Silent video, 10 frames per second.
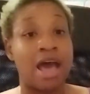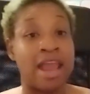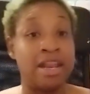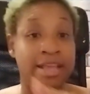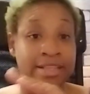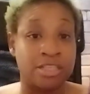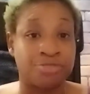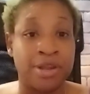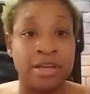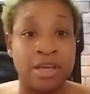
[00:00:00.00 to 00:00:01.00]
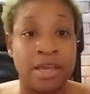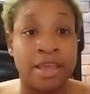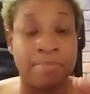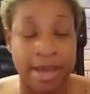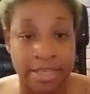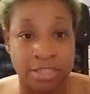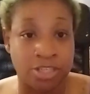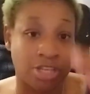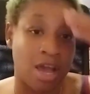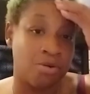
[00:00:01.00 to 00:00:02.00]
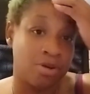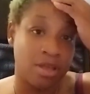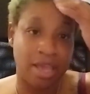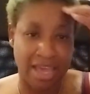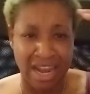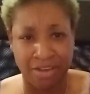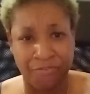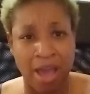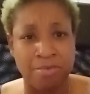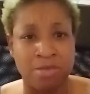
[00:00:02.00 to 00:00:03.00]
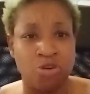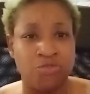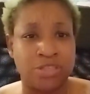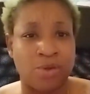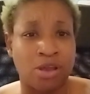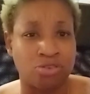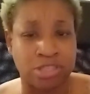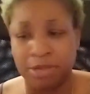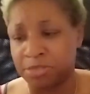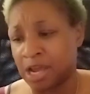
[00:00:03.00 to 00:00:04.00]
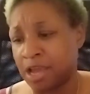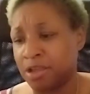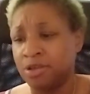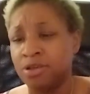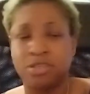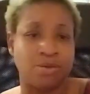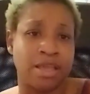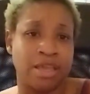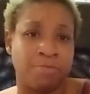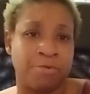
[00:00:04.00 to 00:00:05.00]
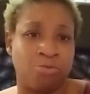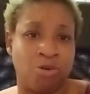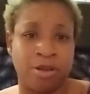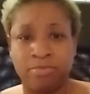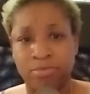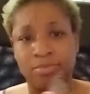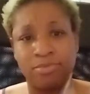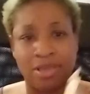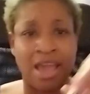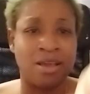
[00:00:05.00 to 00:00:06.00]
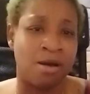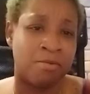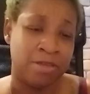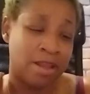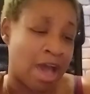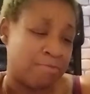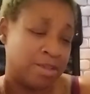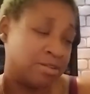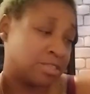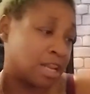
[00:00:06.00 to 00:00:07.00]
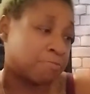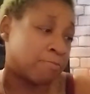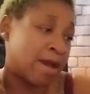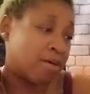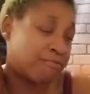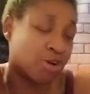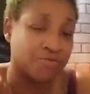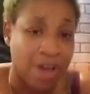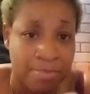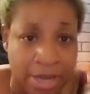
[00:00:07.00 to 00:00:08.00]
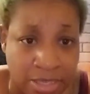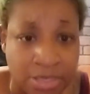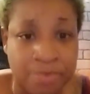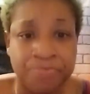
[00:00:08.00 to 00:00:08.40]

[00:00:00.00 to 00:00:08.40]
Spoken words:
I need to get this reading done, get my ass in the shower, and I need to find me a movie so I can go to sleep tonight so I can get up in the morning. All right? I'll be sleeping about 45 minutes.